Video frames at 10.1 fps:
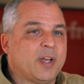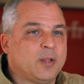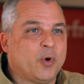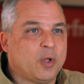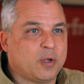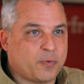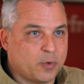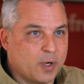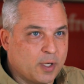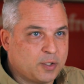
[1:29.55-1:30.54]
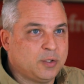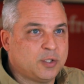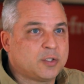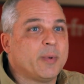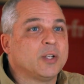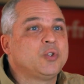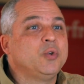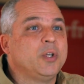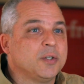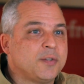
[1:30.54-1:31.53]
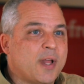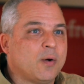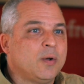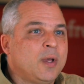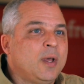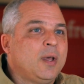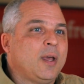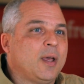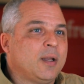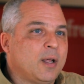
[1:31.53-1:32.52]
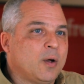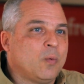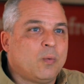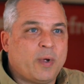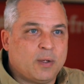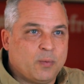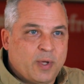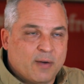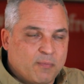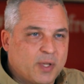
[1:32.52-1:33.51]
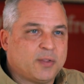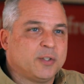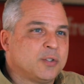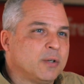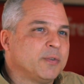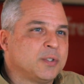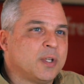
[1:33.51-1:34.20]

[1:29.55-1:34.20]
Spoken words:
had the boiler for just about 2 years now, and we have monthly service